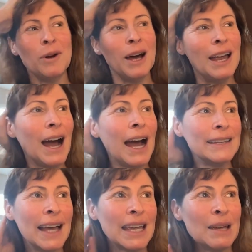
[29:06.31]
but I
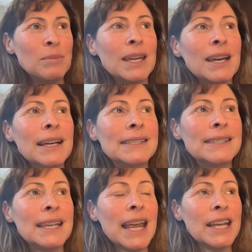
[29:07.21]
like it
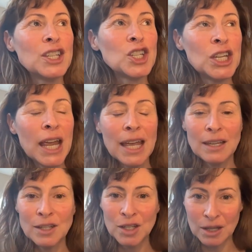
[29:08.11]
because it
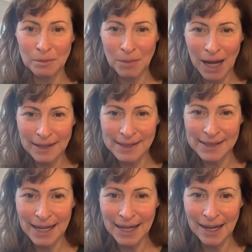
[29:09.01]
changed the
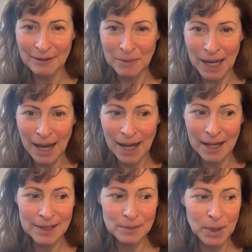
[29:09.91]
mindset of my
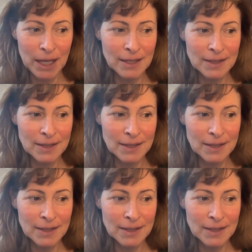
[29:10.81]
husband.